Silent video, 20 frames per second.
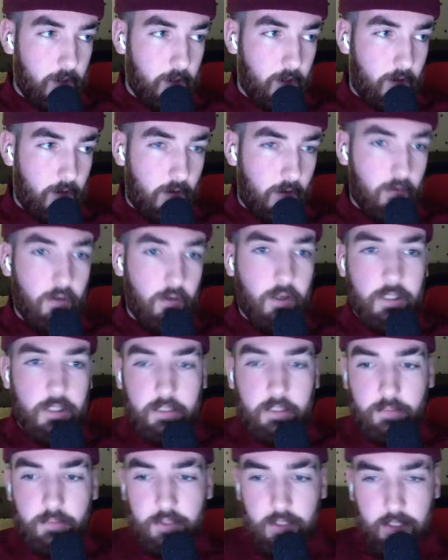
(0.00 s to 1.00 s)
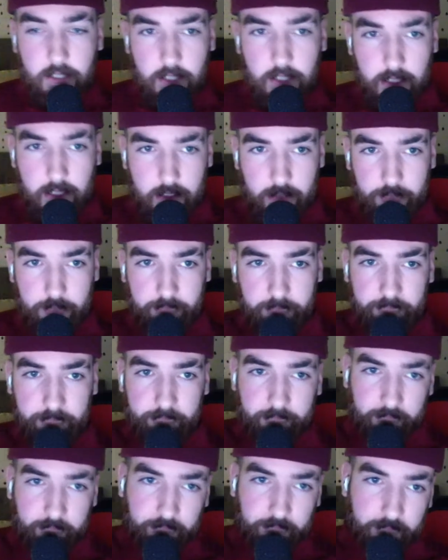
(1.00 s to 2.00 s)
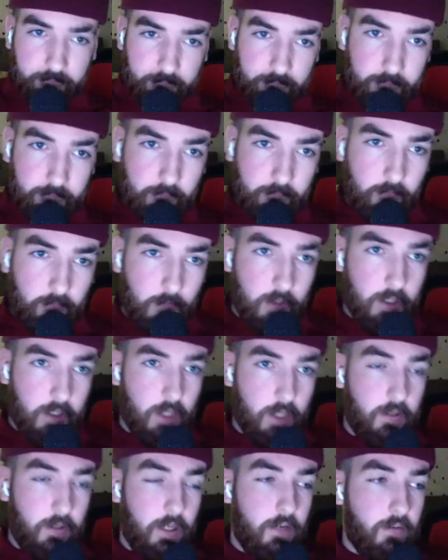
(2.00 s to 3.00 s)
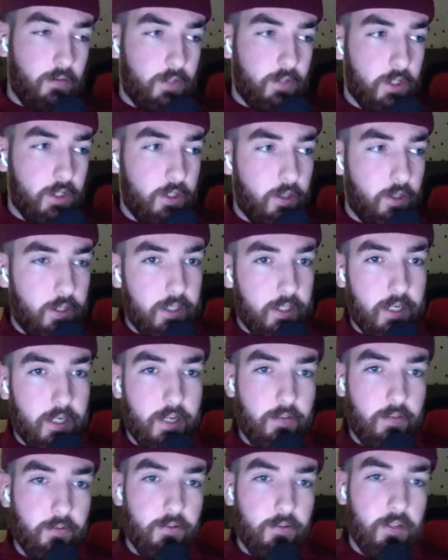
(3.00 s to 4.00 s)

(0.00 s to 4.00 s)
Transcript: online communities. So they're not just looking at it through